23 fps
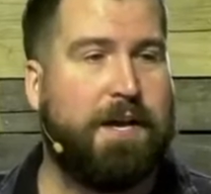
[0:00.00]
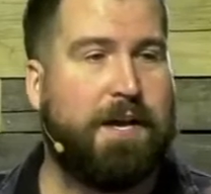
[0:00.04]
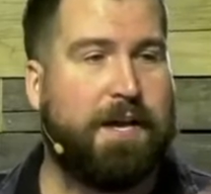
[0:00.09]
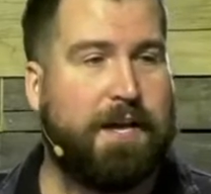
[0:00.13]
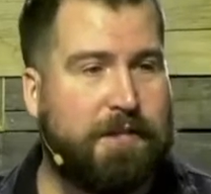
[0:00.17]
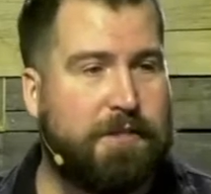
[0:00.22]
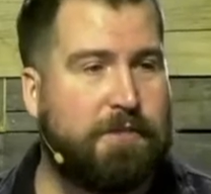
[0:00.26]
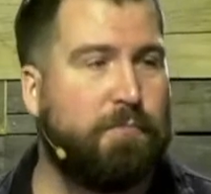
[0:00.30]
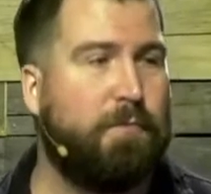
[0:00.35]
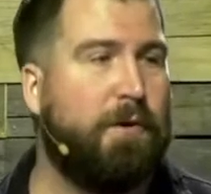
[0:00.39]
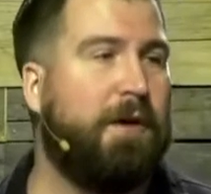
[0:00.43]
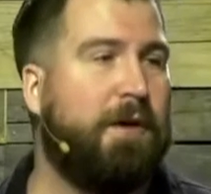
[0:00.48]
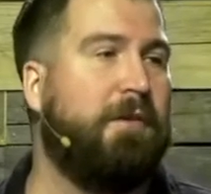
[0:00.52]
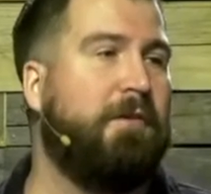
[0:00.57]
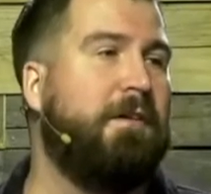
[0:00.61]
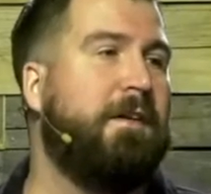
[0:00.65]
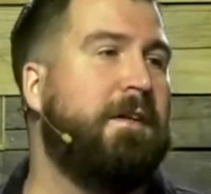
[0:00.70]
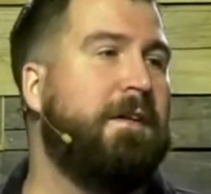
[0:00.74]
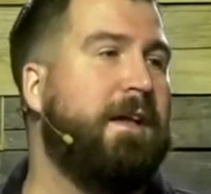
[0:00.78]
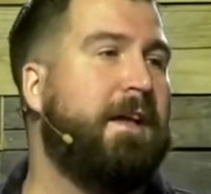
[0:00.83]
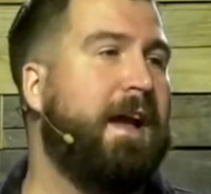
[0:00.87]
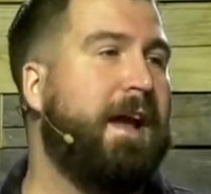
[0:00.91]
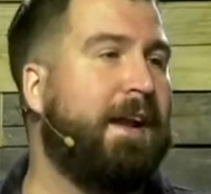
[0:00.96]
his
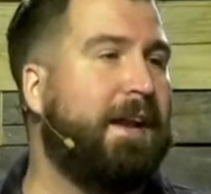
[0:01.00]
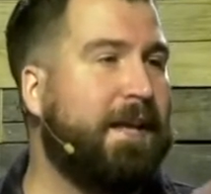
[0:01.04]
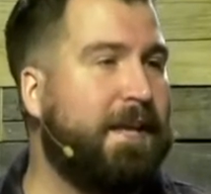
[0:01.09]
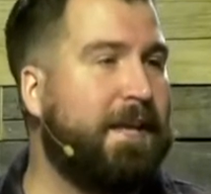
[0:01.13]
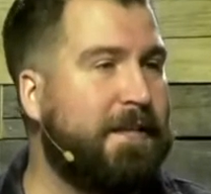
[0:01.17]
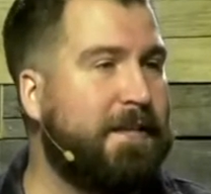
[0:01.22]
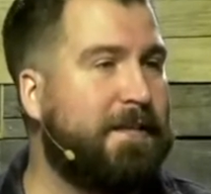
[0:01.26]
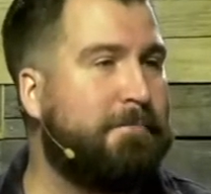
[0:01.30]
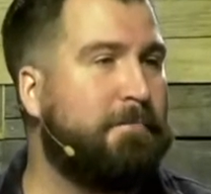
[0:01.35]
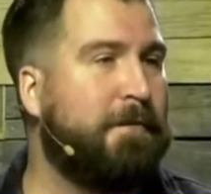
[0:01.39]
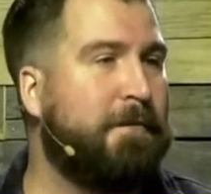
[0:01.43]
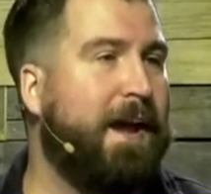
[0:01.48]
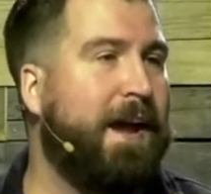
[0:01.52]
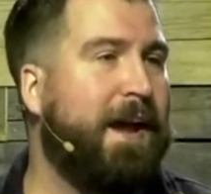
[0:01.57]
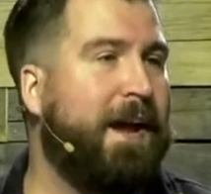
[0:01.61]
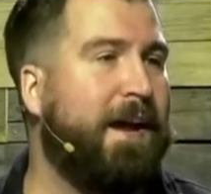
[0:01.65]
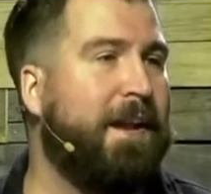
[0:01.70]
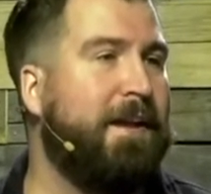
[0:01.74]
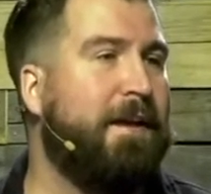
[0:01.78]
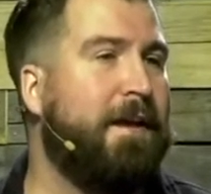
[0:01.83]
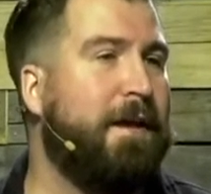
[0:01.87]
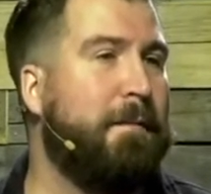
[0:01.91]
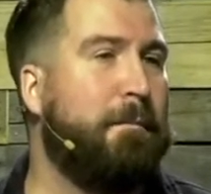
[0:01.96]
will and his
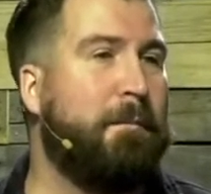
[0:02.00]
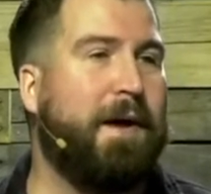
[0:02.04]
plan,